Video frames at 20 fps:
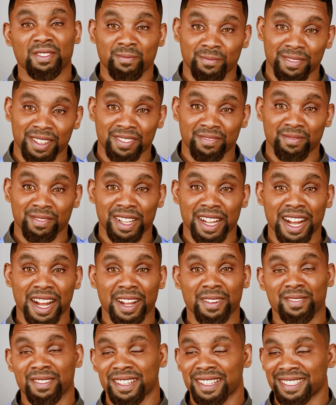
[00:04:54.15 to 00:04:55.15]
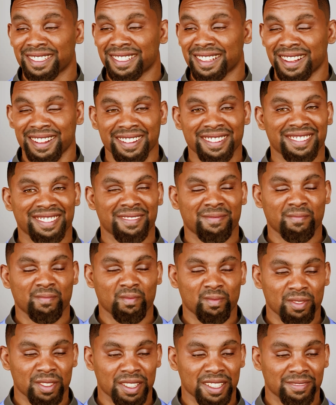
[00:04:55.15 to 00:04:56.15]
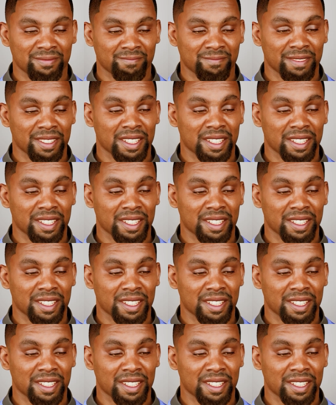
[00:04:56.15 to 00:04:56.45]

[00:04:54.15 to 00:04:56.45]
But for now, let's uh, keep rolling.